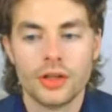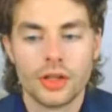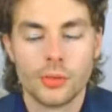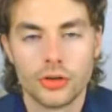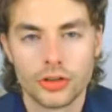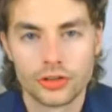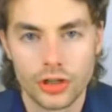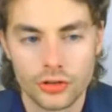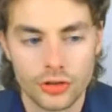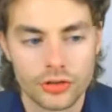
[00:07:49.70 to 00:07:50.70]
They want your
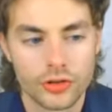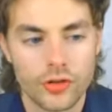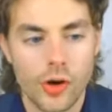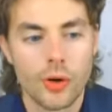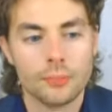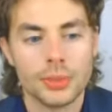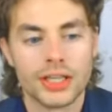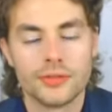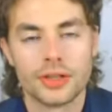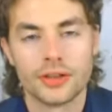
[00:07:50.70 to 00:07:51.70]
children to grow up
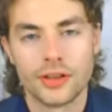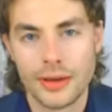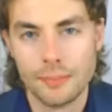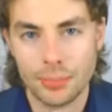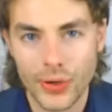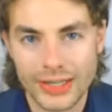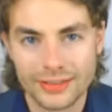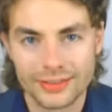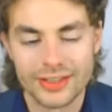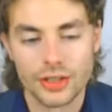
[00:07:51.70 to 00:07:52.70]
believing that they're
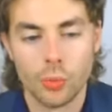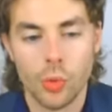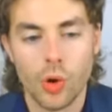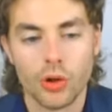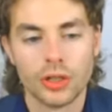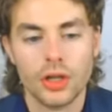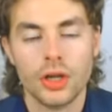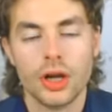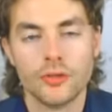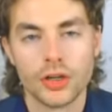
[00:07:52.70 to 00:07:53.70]
bricks in the wall
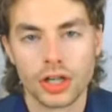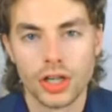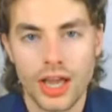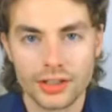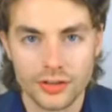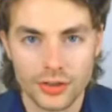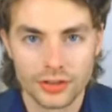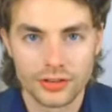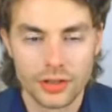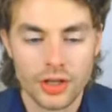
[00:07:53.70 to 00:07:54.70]
of a
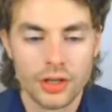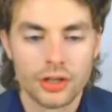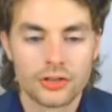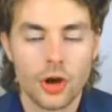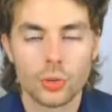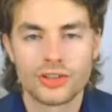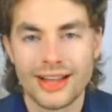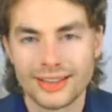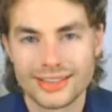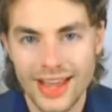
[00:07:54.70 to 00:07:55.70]
collectivist,
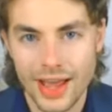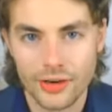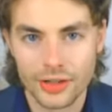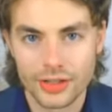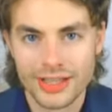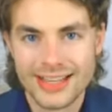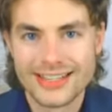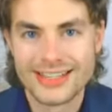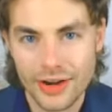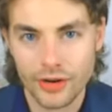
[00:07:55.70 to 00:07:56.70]
totalitarian
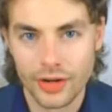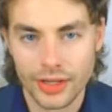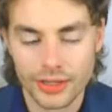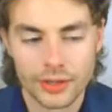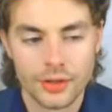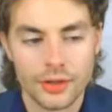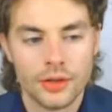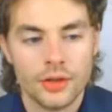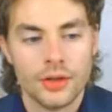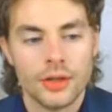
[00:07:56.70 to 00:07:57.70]
tyranny.
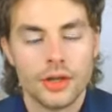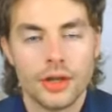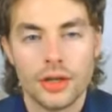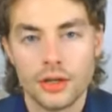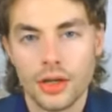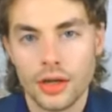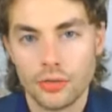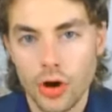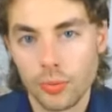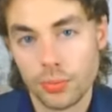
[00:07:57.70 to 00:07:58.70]
And
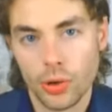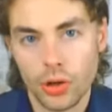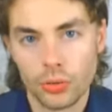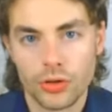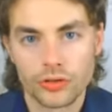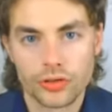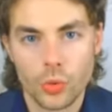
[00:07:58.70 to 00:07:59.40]
Ron Paul wants